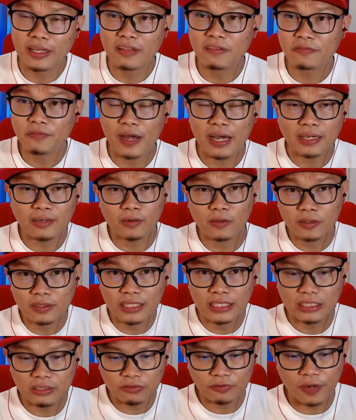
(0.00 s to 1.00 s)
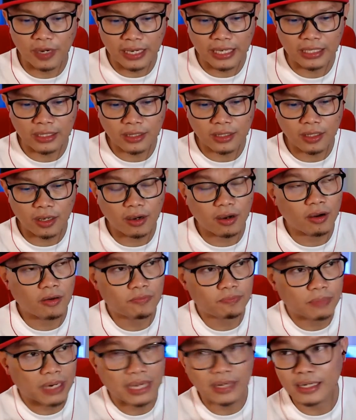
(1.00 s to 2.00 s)
In fact, on this fight
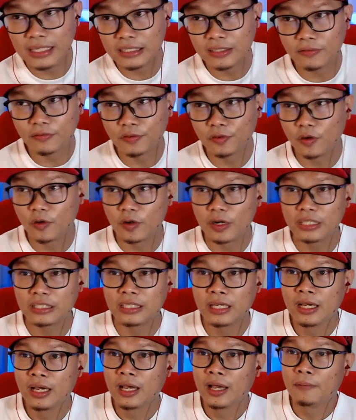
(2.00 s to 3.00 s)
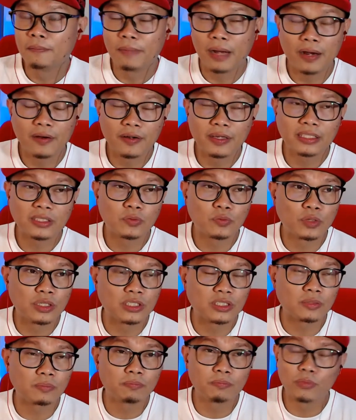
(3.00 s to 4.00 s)
of Maris and Flores, Maris
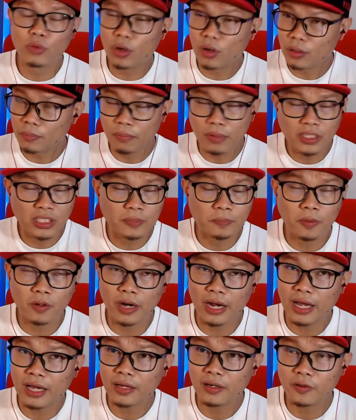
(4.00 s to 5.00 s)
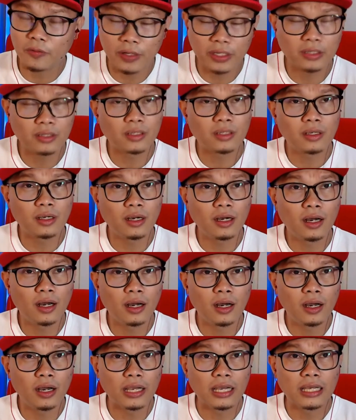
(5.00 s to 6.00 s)
was much more accurate,
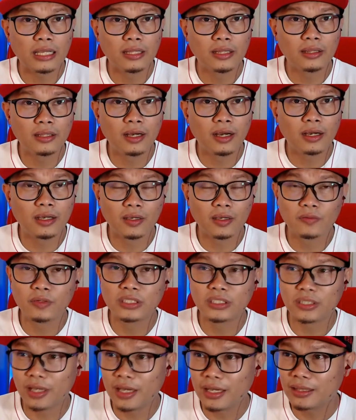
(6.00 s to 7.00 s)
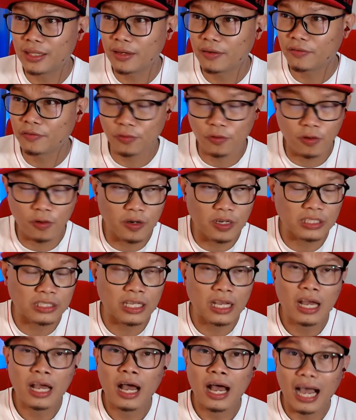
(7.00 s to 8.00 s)
and he was hitting Flores
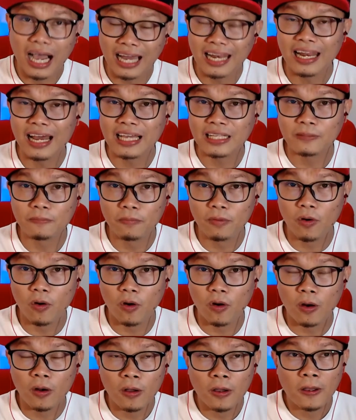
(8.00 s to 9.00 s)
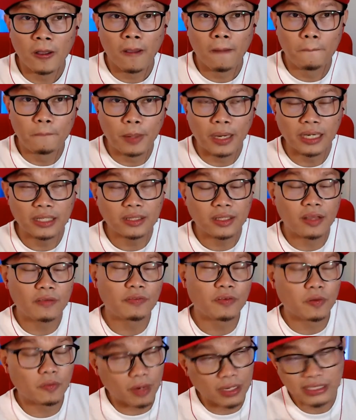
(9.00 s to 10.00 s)
a lot more. But
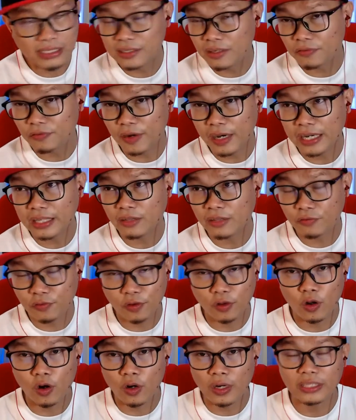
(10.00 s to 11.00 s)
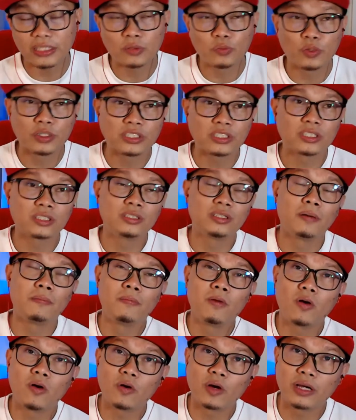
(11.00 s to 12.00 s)
if you watch the fight, Flores was the
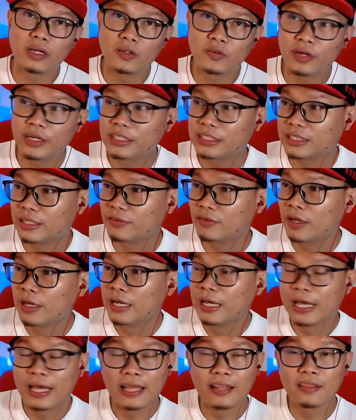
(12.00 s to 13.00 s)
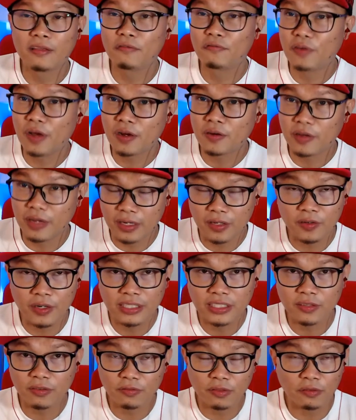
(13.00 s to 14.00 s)
more aggressive and the very
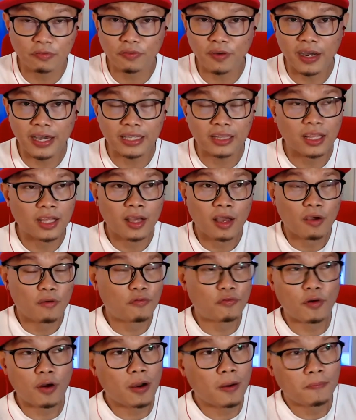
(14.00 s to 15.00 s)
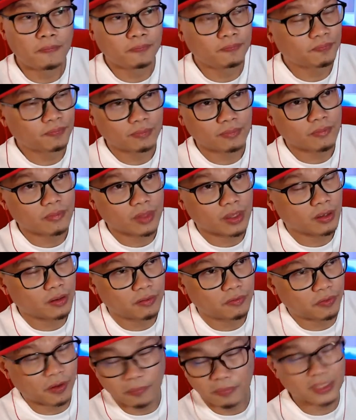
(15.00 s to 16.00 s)
aggressive of the fight from
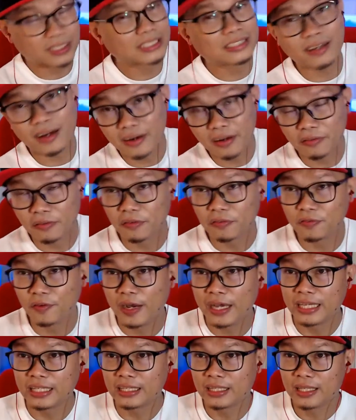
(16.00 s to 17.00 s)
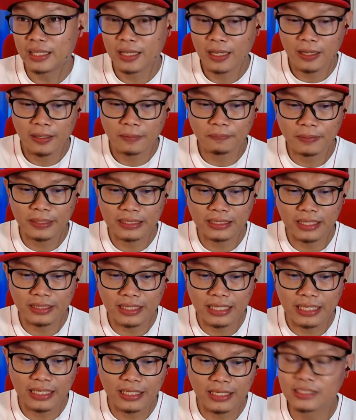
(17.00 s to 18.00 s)
the start of the fight. But the
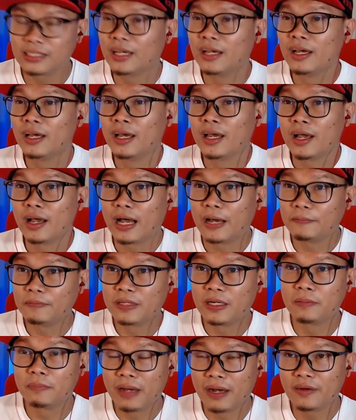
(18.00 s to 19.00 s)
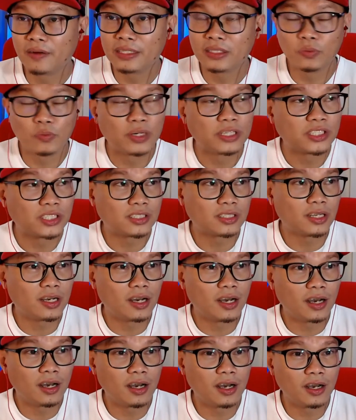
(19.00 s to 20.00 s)
thing is, Abner Maris was
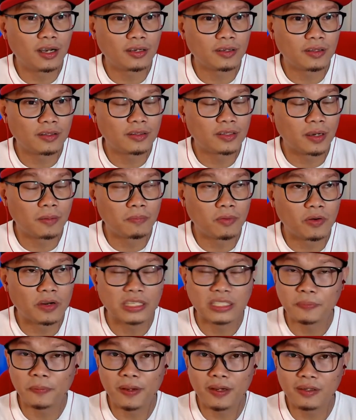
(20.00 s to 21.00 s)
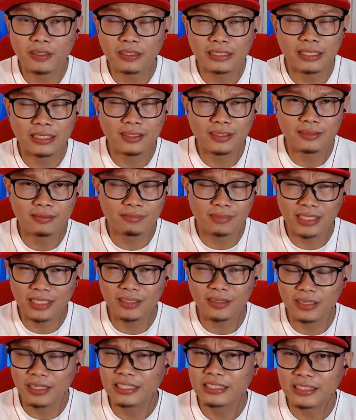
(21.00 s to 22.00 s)
the more experienced, and you
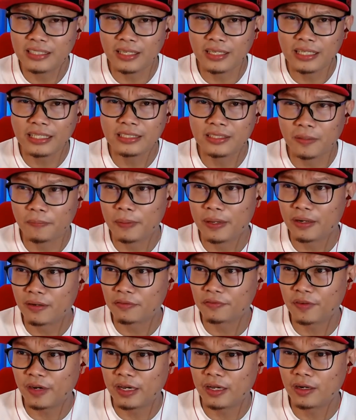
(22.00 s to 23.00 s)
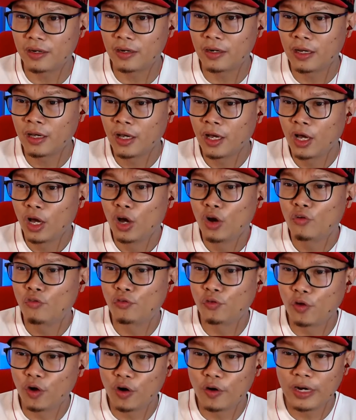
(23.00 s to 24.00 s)
know, he's the better fighter.
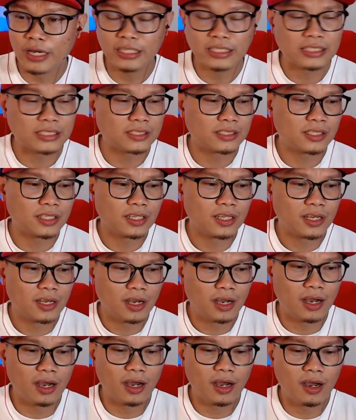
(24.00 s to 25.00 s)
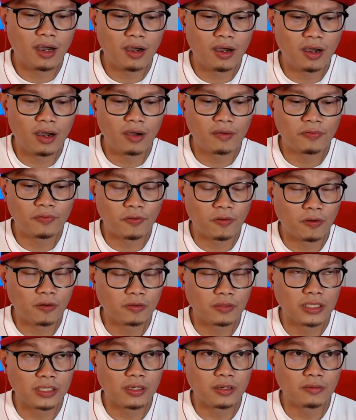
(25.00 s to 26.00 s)
Flores, to
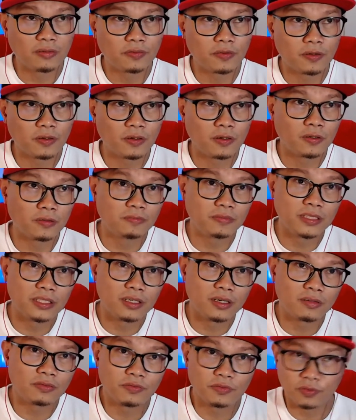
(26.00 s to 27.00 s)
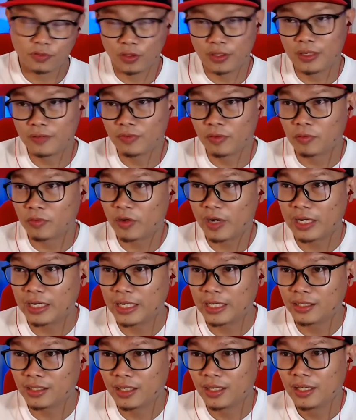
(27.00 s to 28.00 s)
give him
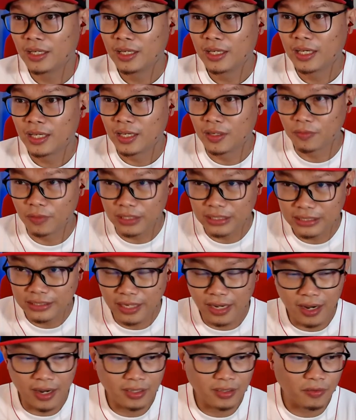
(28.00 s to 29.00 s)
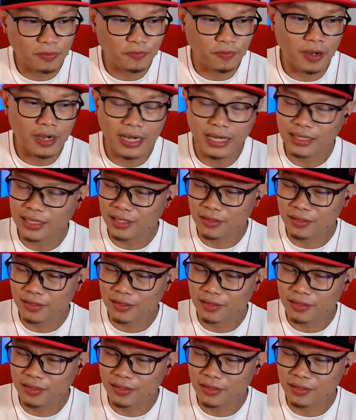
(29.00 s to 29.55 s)
credit, he was there to fight.